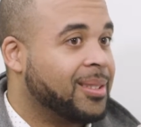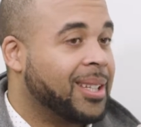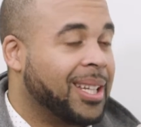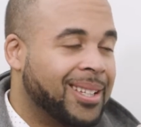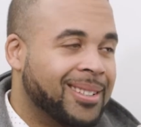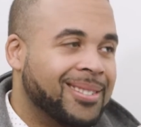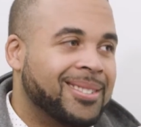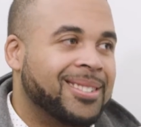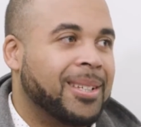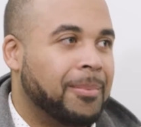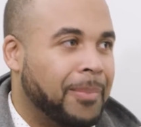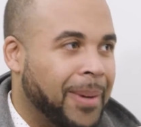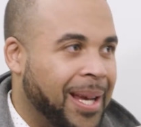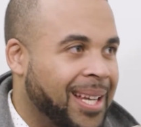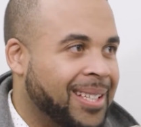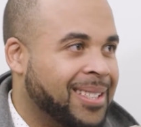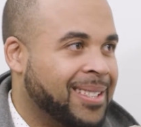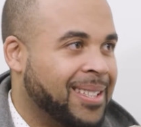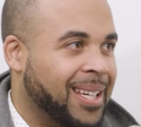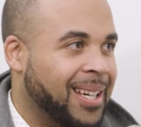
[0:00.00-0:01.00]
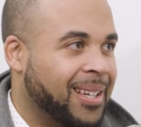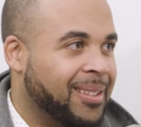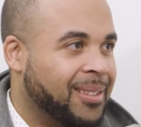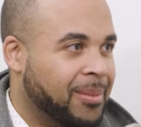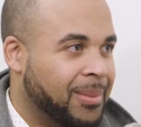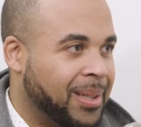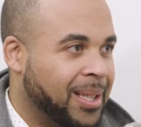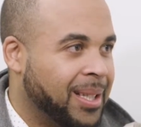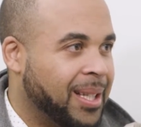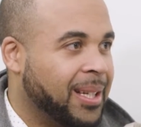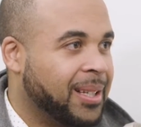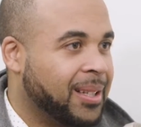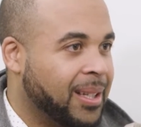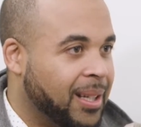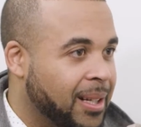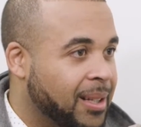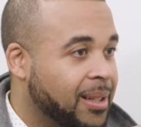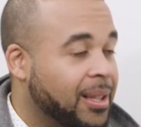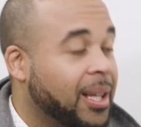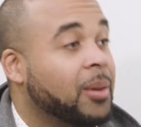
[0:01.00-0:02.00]
They can see past that. They'll be like,
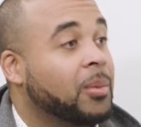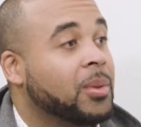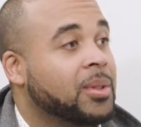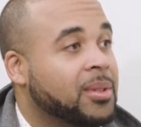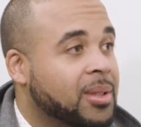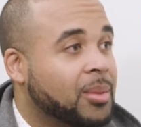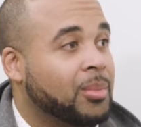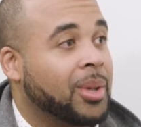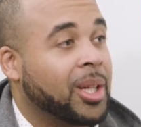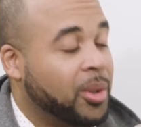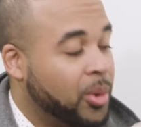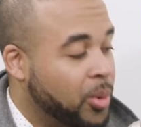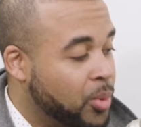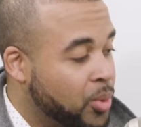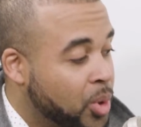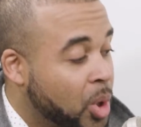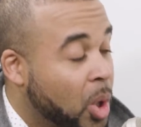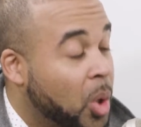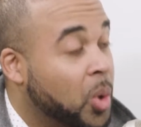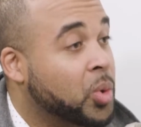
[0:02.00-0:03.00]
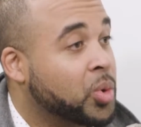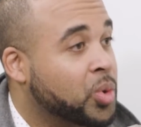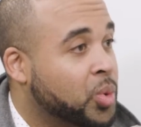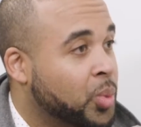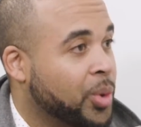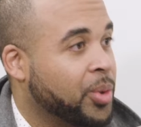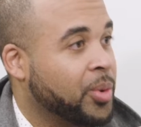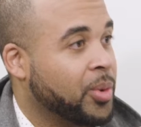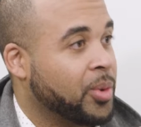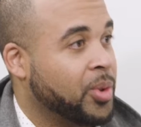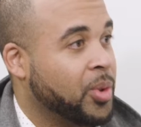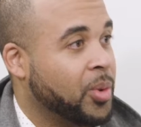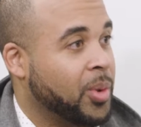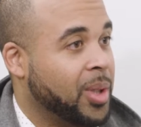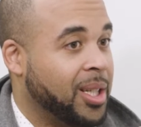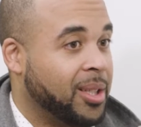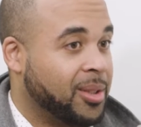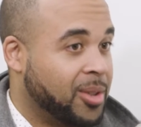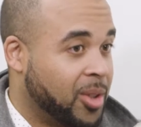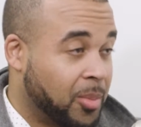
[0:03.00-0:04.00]
they want somebody who knows what they're
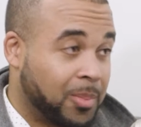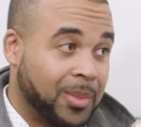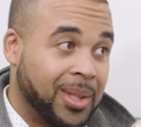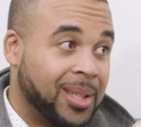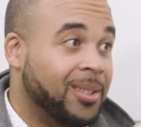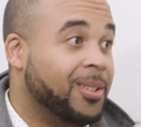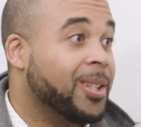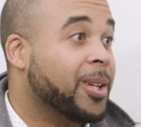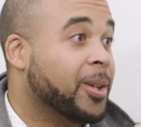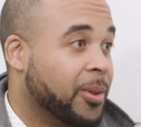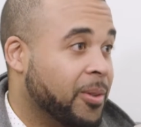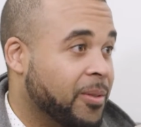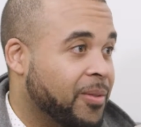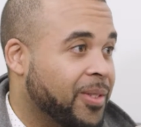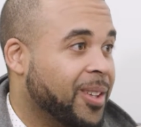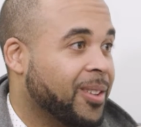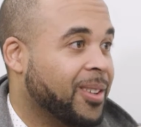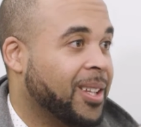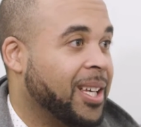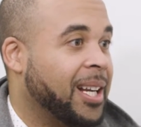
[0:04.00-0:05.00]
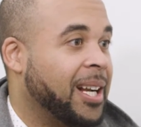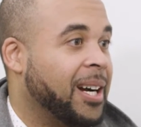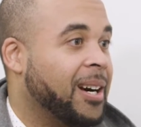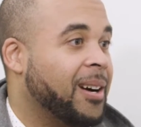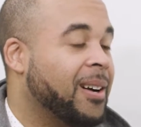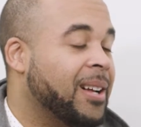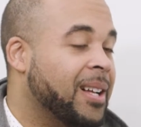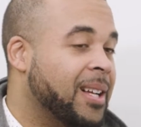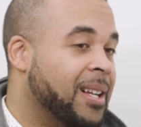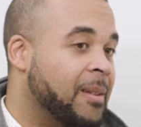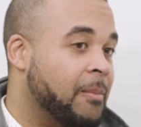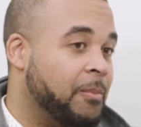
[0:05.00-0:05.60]
doing. It took me a year to figure that out.